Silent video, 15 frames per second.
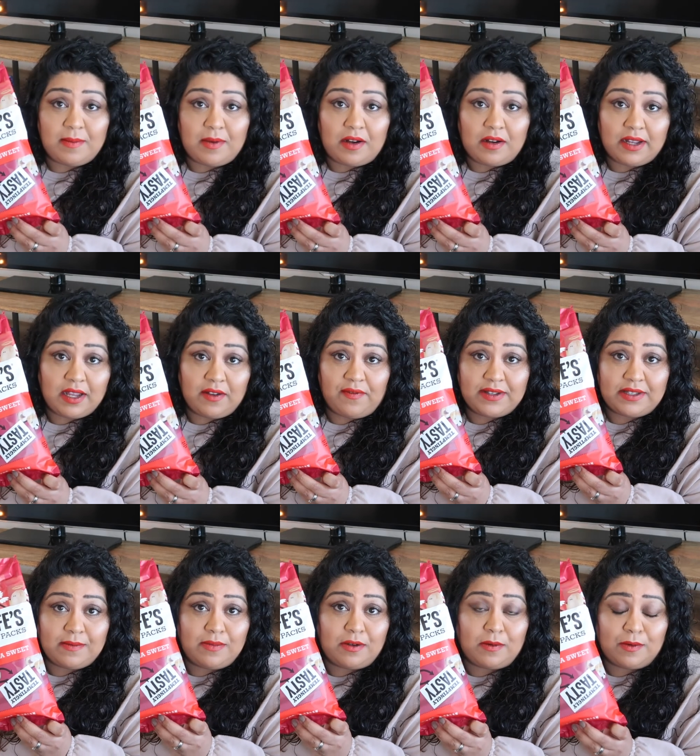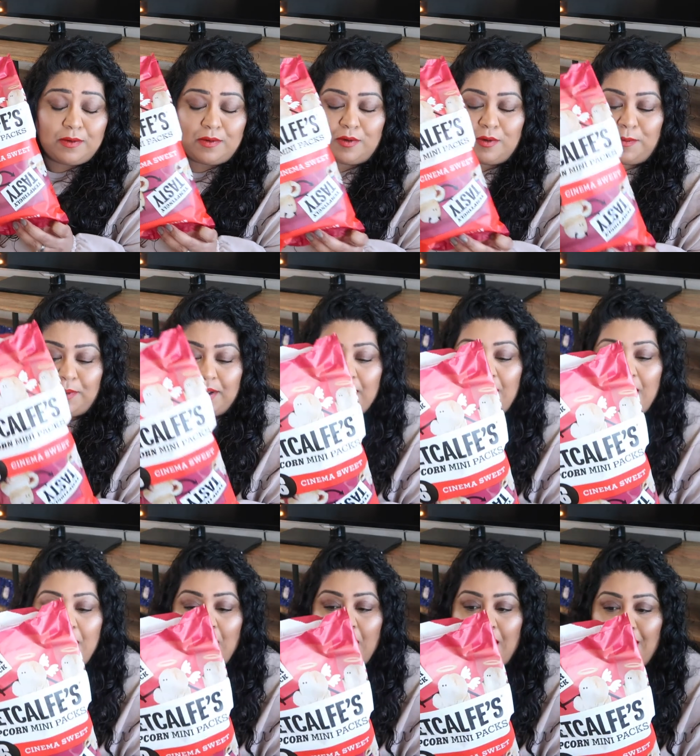the market for some popcorn, but
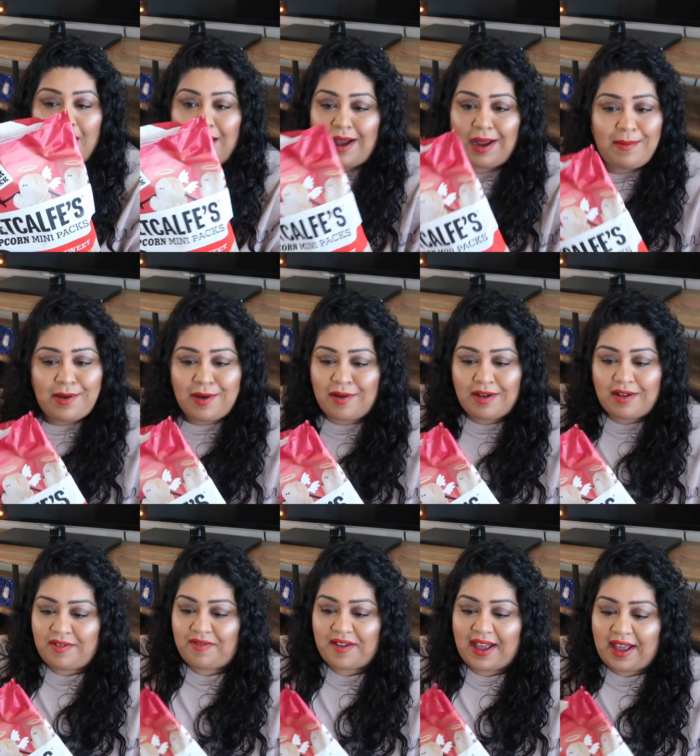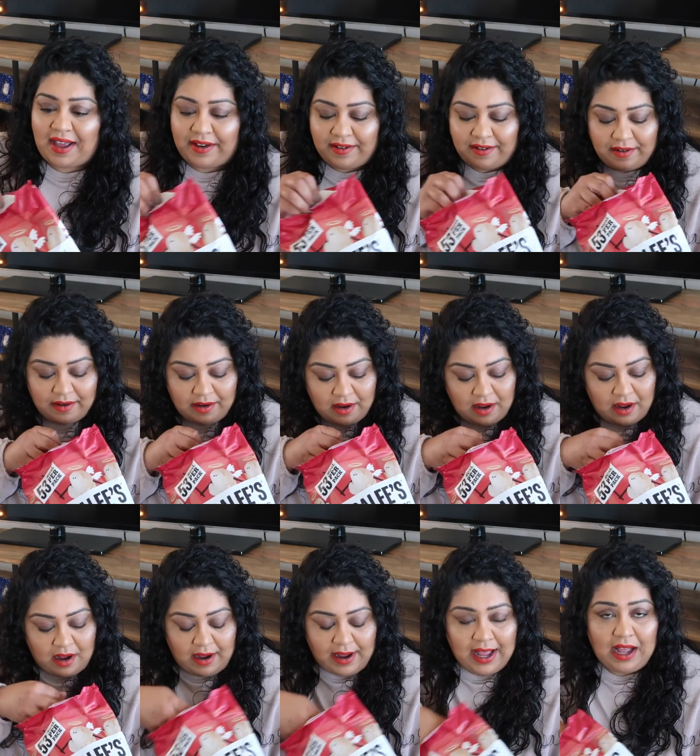I'm not a fan,
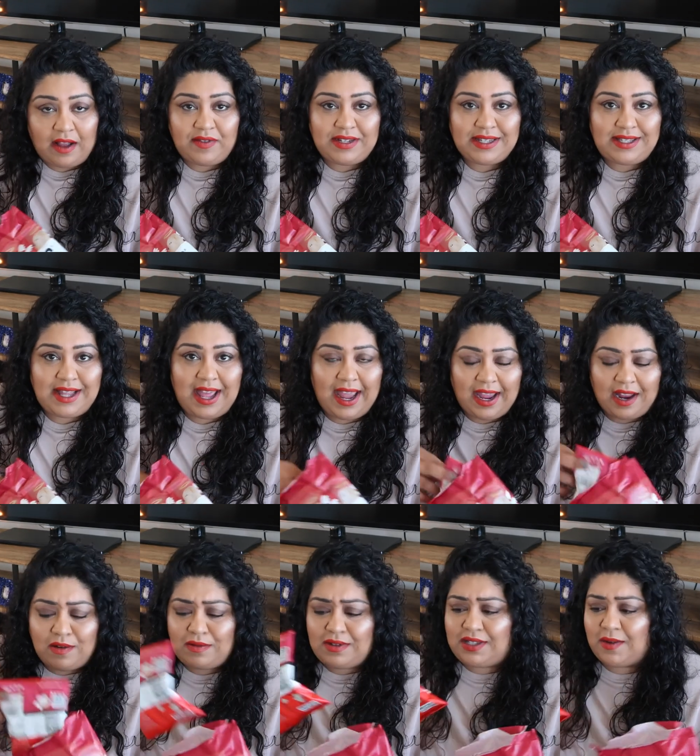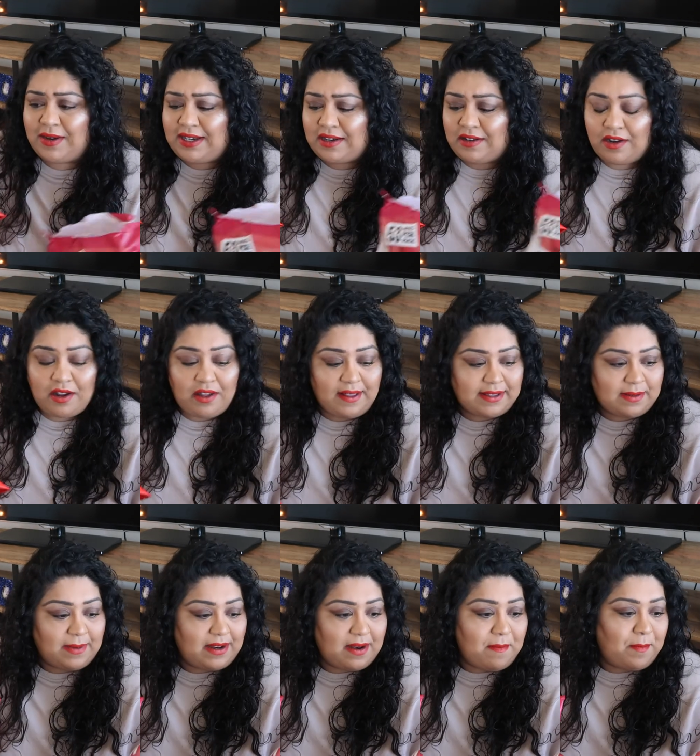I have to say. And also, I didn't know this,
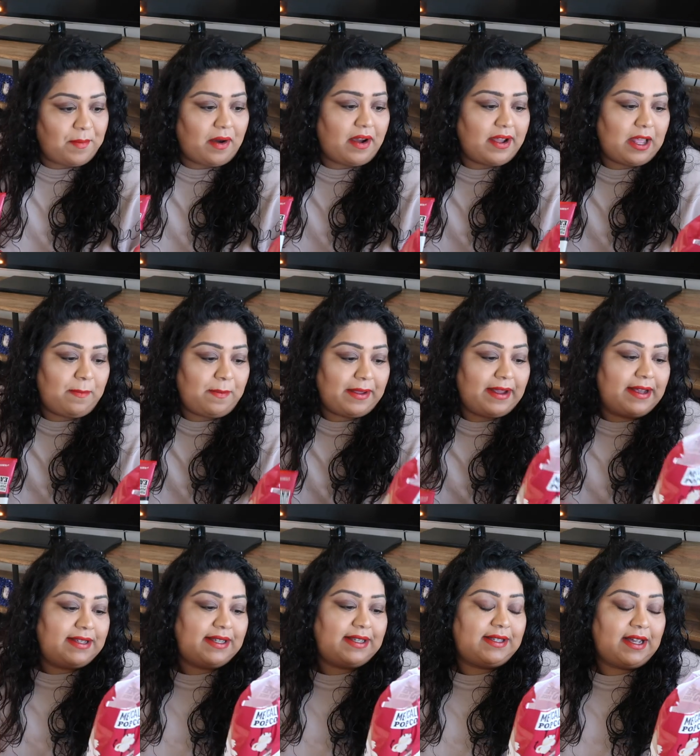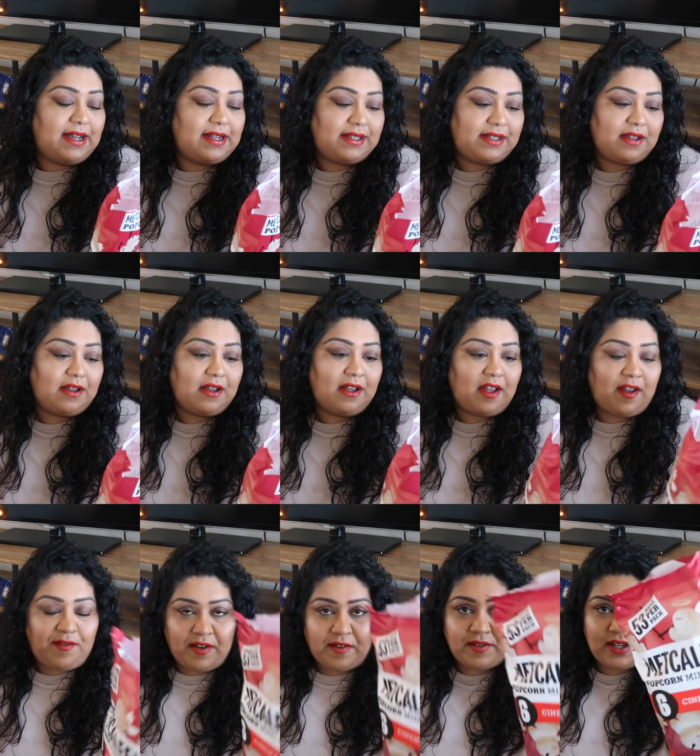I mean, I didn't buy it because it says
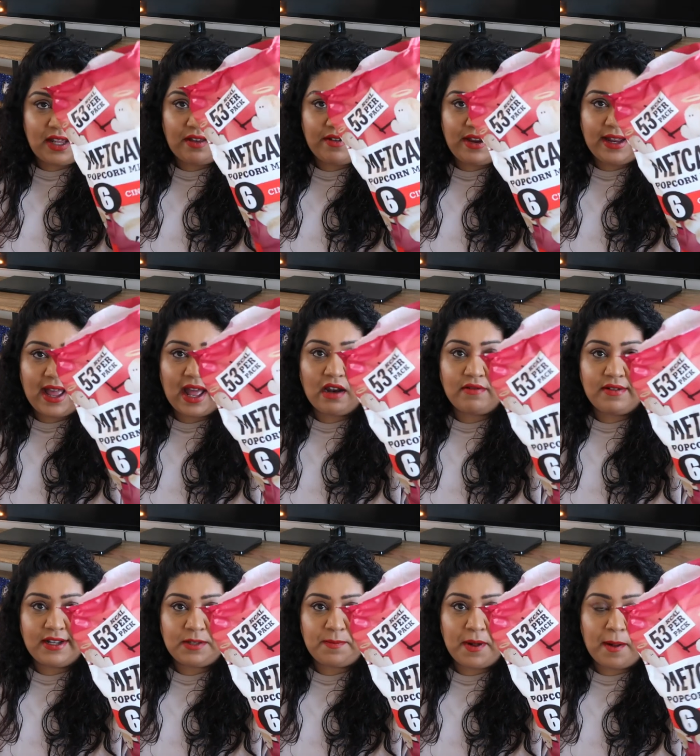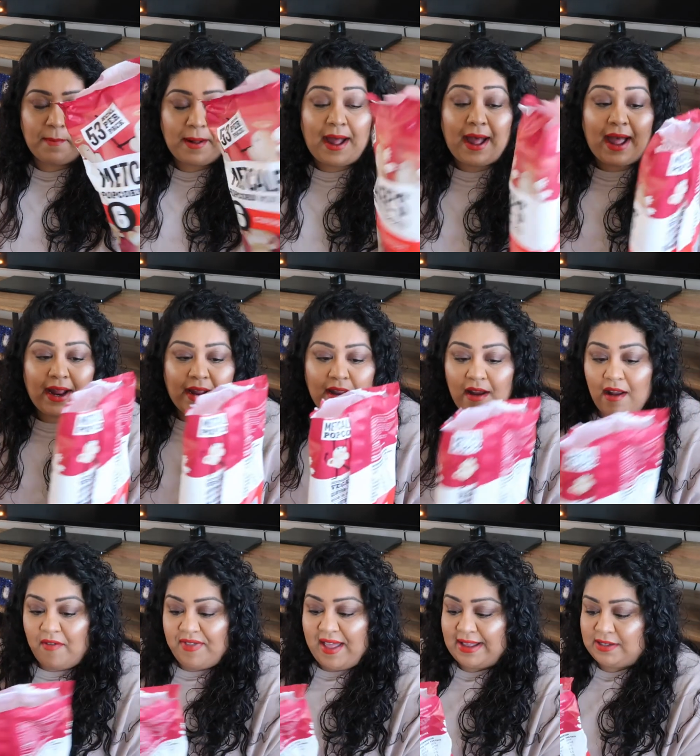53 calories per pack.
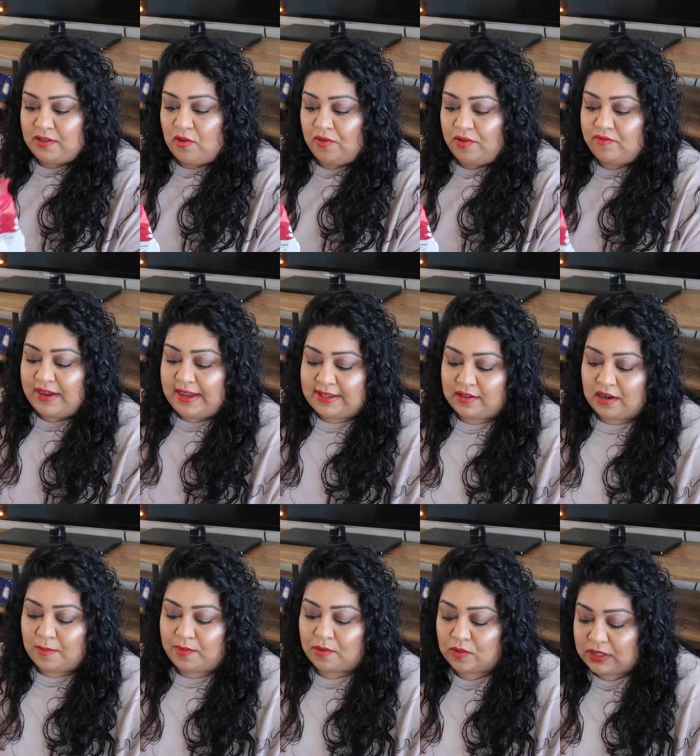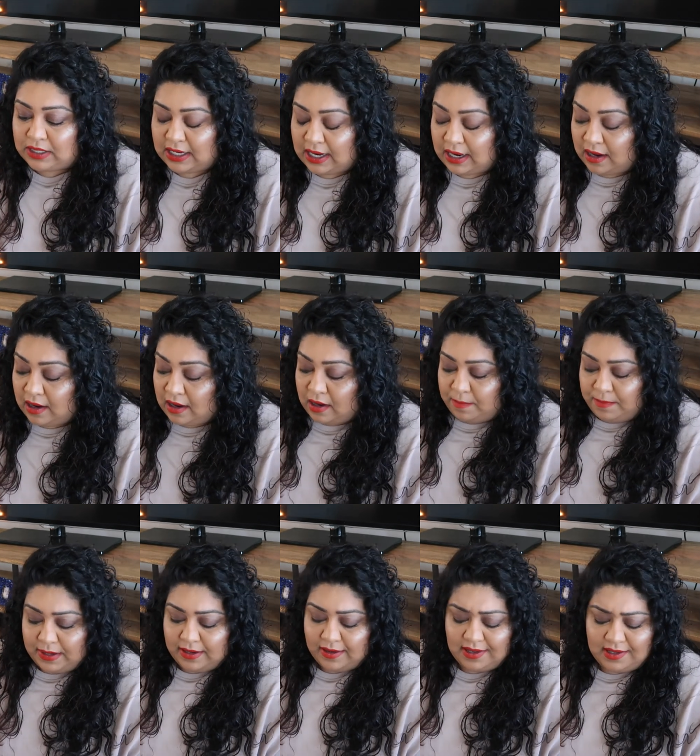That's not the reason I bought it,
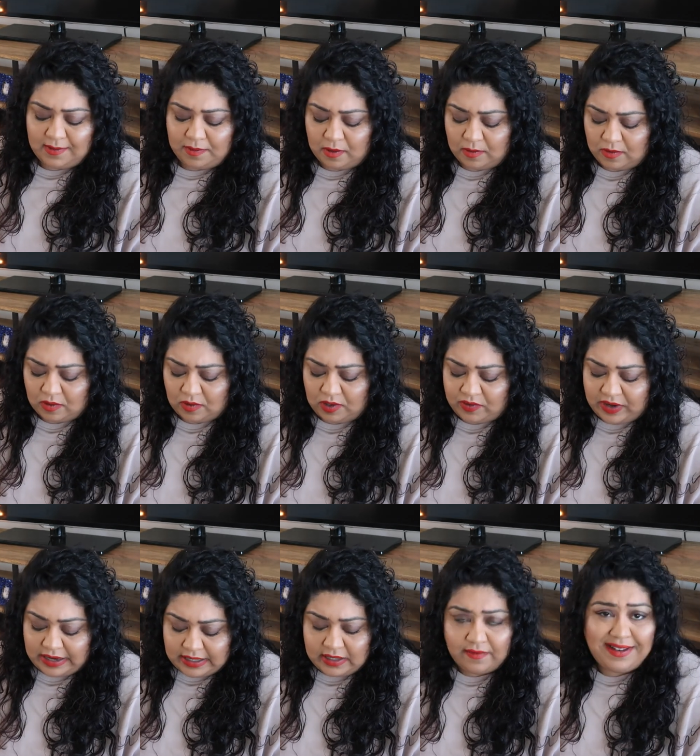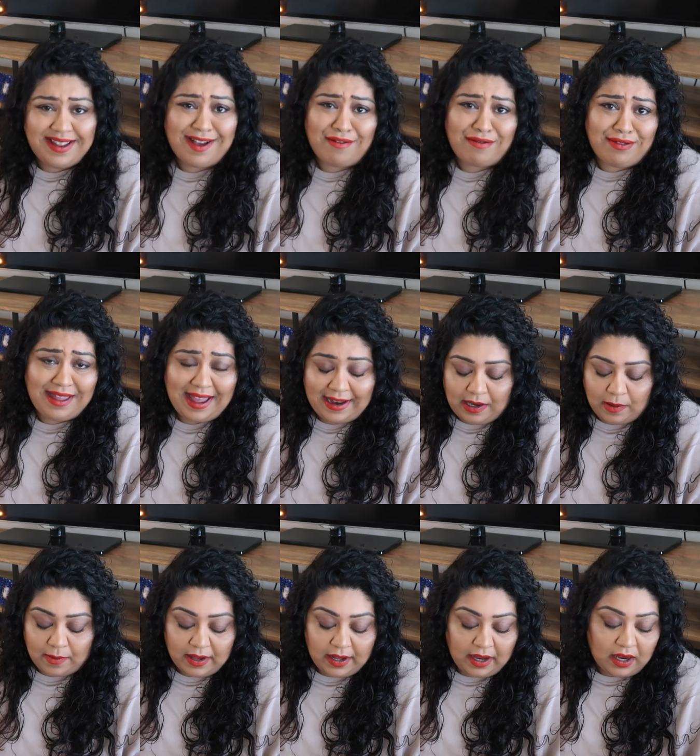because popcorn's relatively healthy
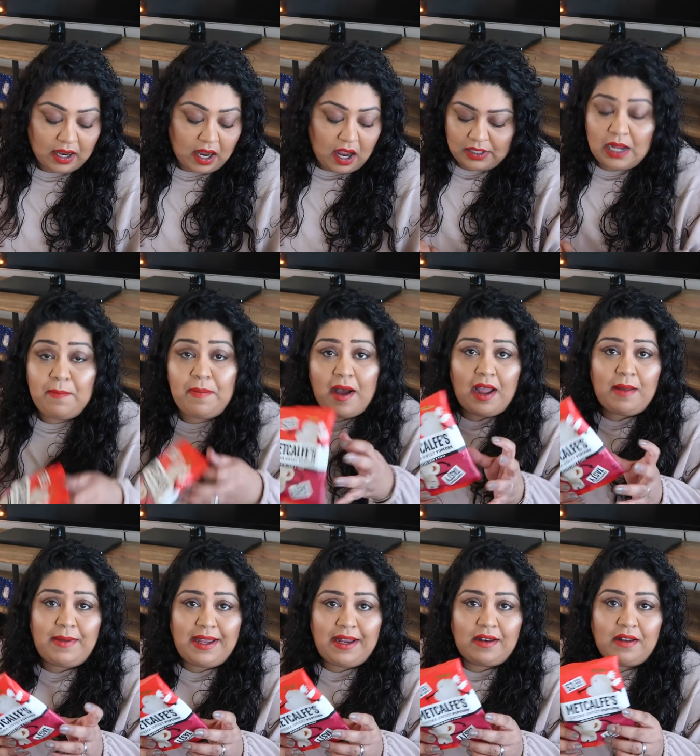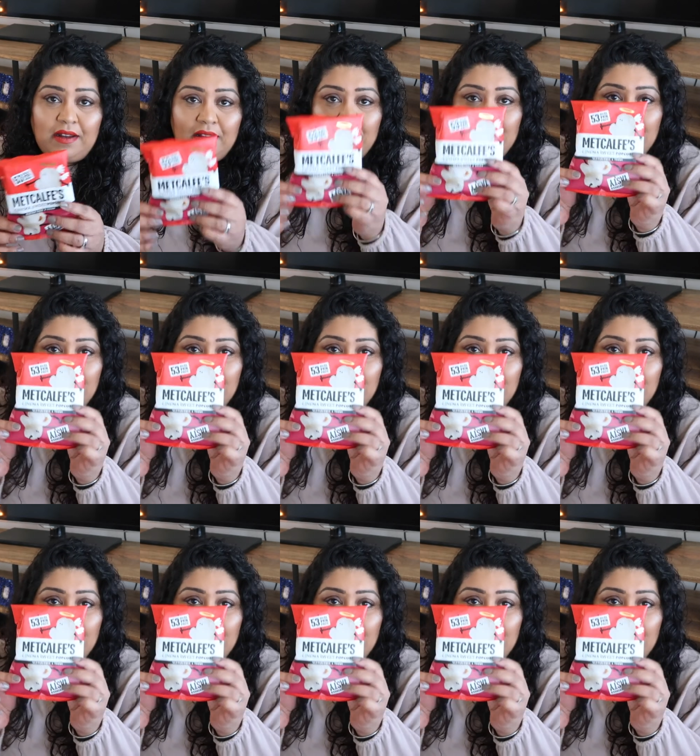anyway. But I mean,